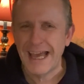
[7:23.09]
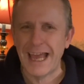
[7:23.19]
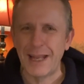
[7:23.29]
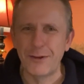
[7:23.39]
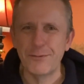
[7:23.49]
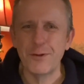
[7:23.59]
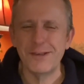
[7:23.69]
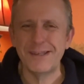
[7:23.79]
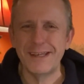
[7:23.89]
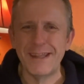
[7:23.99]
And I look forward
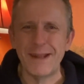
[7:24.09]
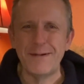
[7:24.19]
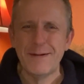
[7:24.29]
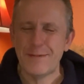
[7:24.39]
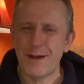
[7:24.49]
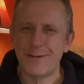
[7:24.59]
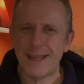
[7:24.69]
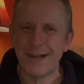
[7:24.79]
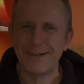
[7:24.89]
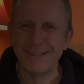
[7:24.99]
to seeing you then. Bye for
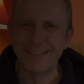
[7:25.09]
now.